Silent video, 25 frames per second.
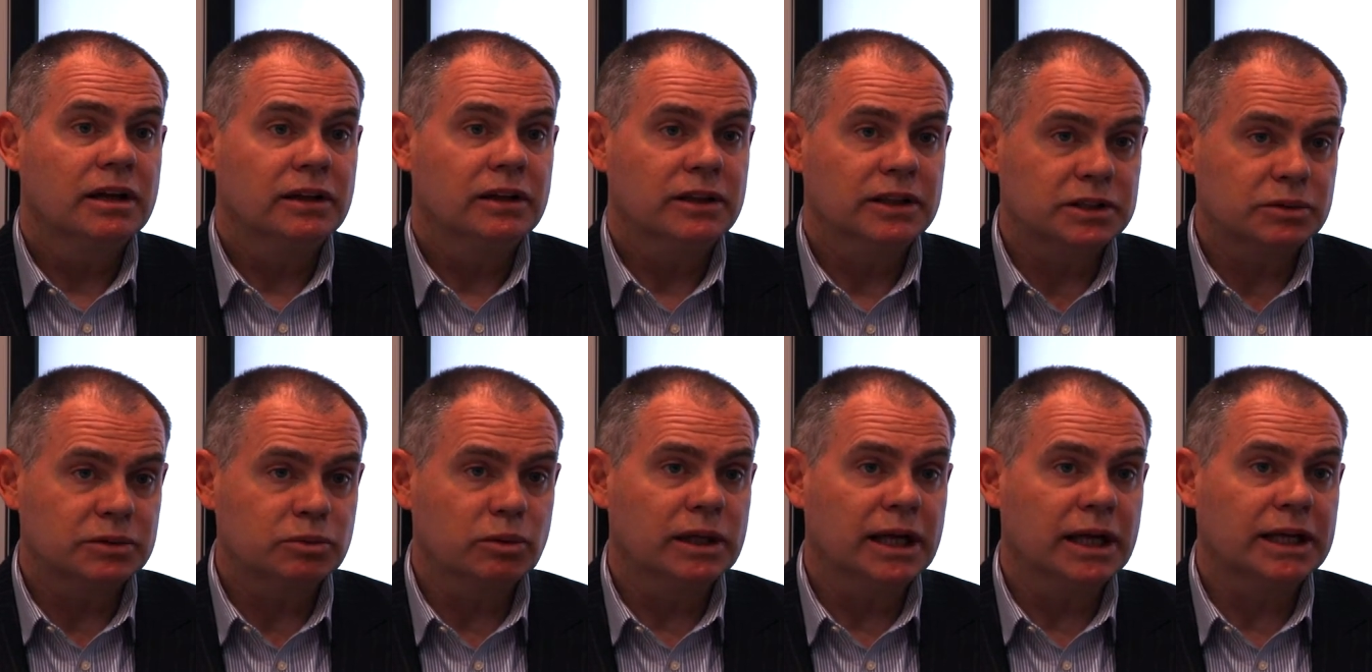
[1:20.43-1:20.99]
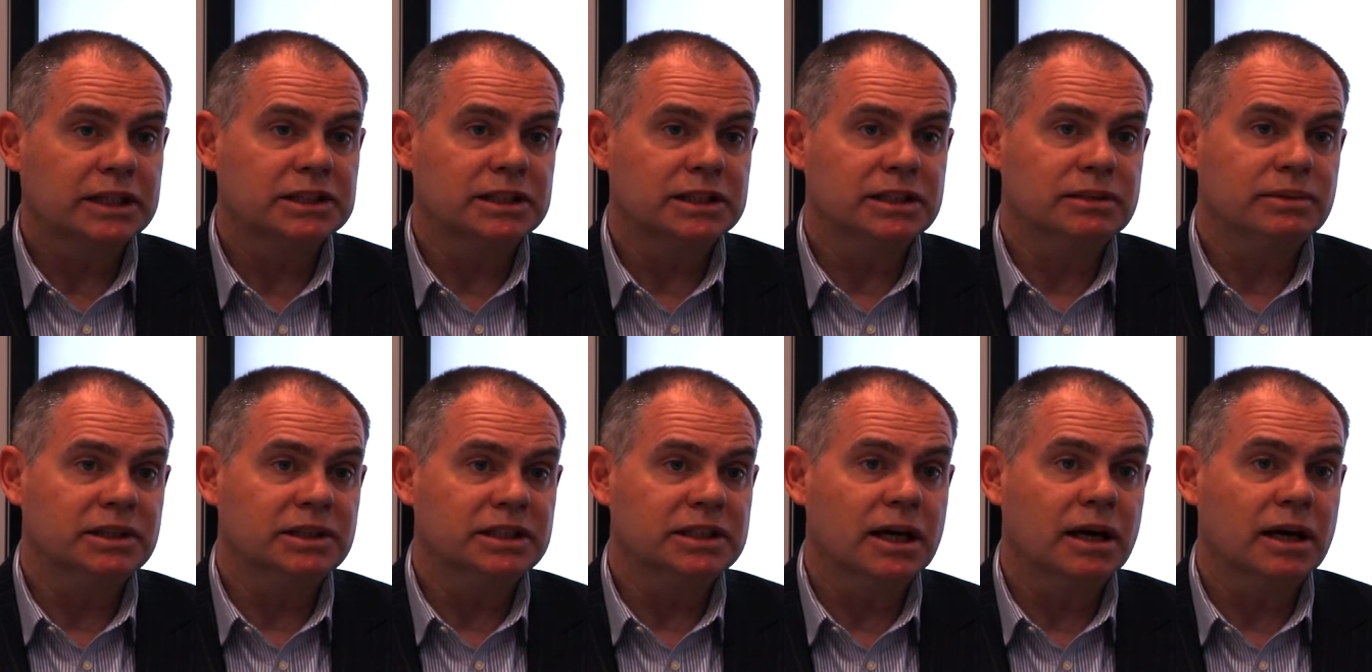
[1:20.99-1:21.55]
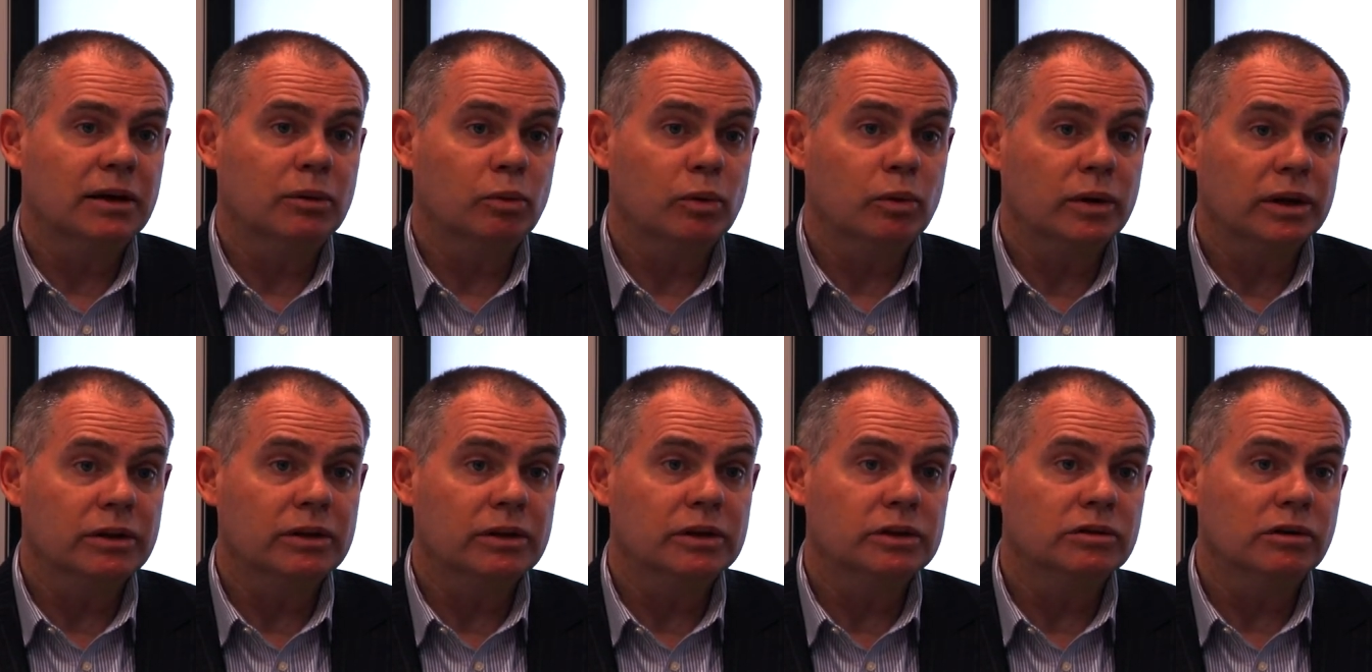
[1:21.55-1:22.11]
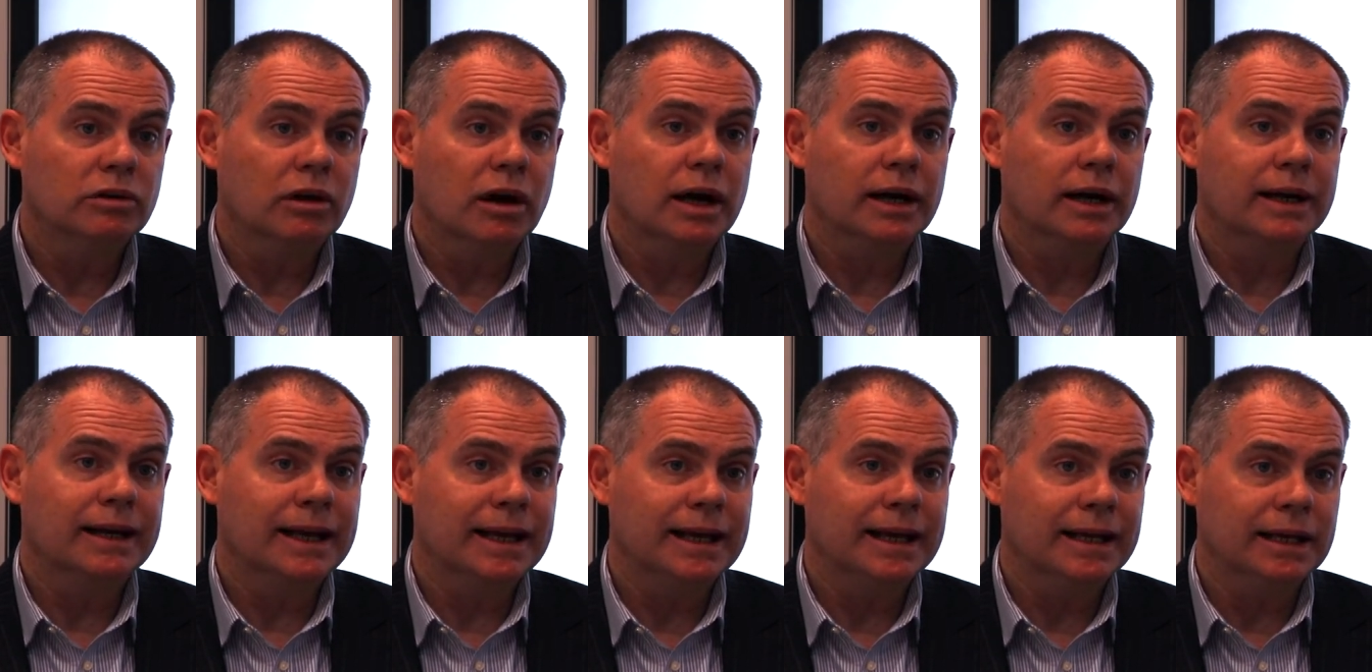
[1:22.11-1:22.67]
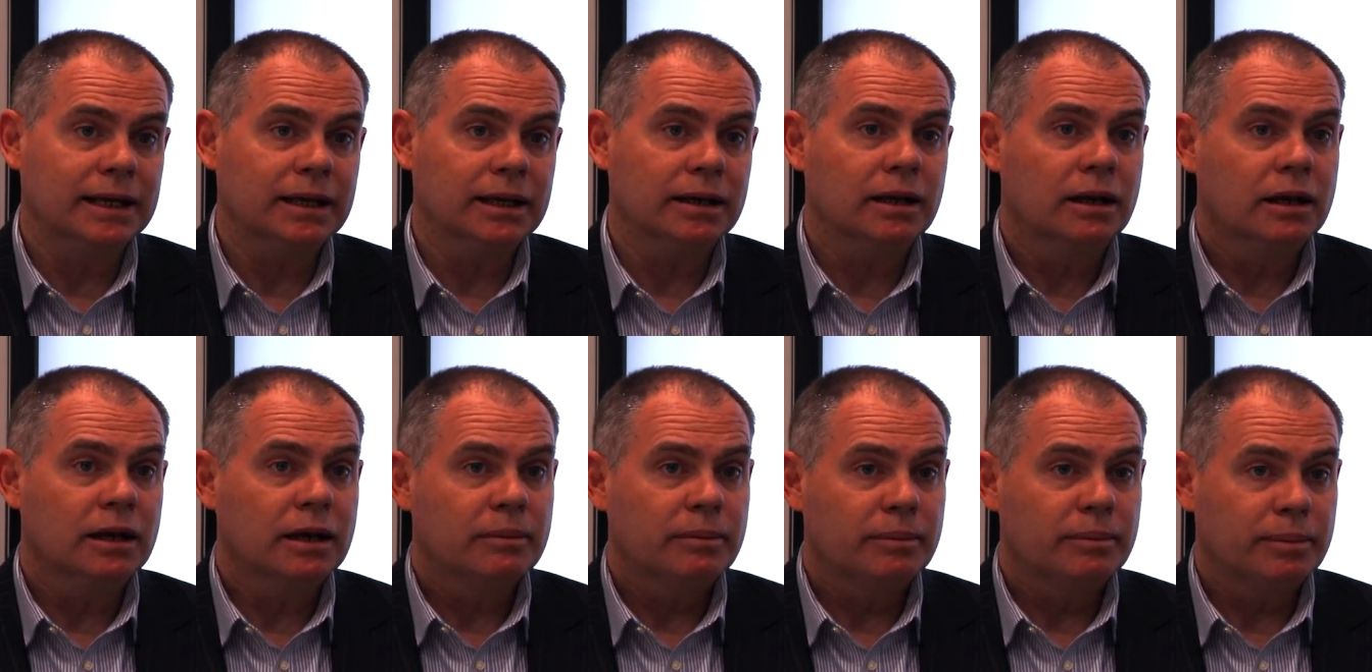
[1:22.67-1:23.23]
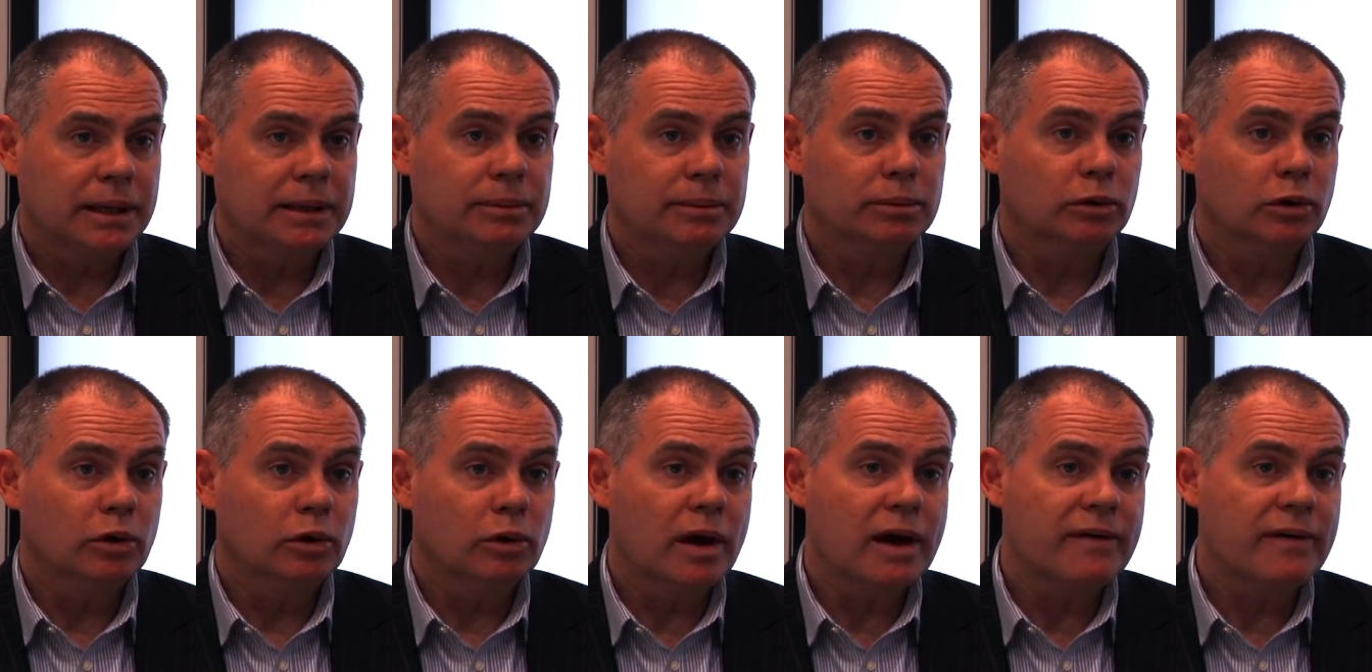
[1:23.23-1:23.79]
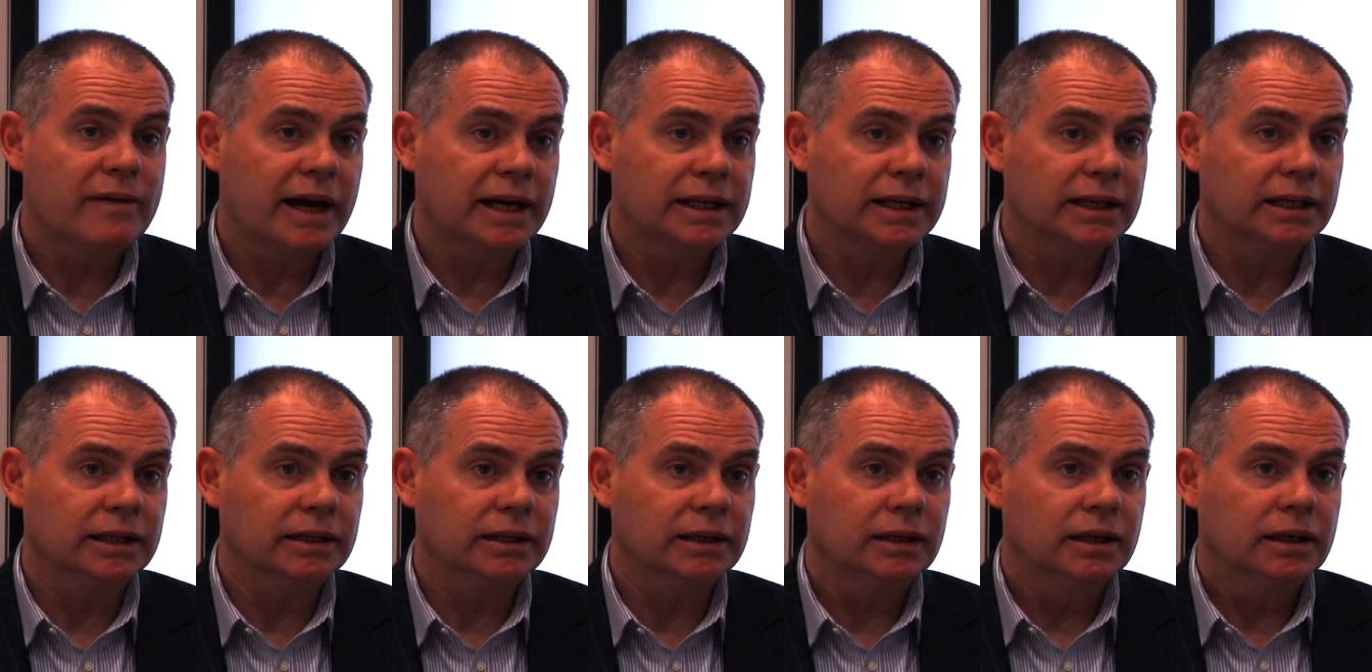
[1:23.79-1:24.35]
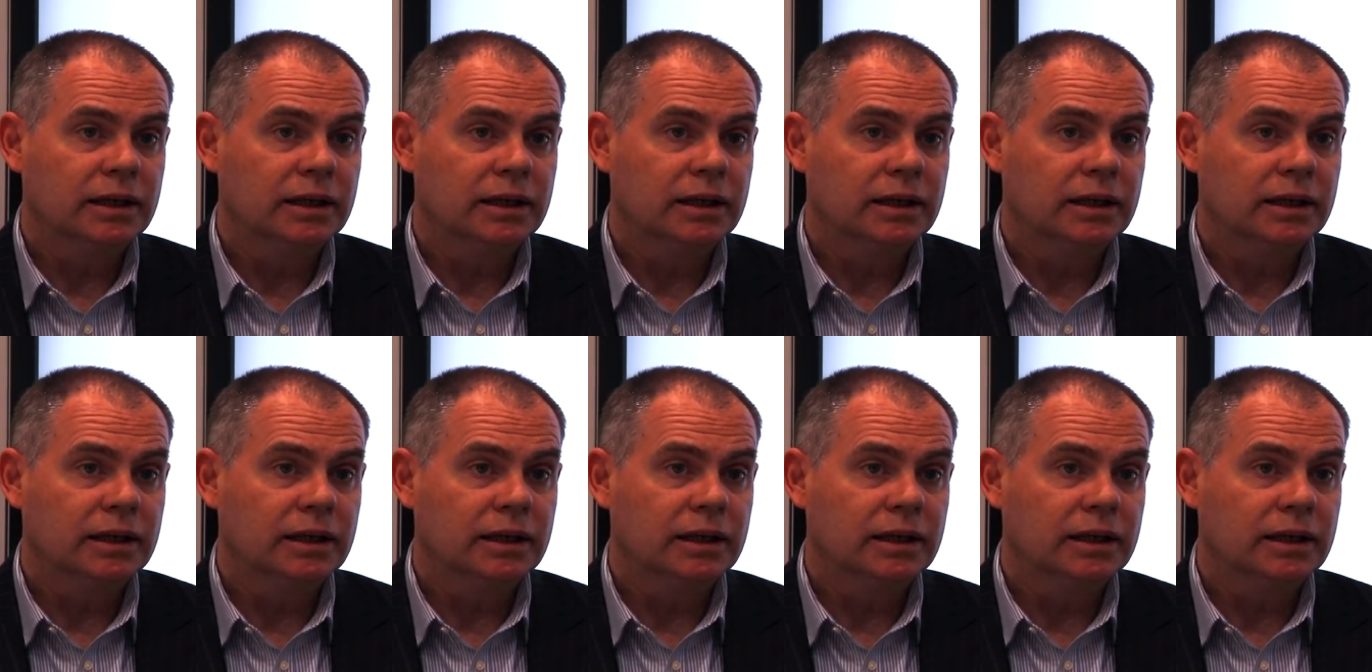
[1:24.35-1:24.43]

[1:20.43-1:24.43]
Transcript: This will actually be done with the drug in people who have acne.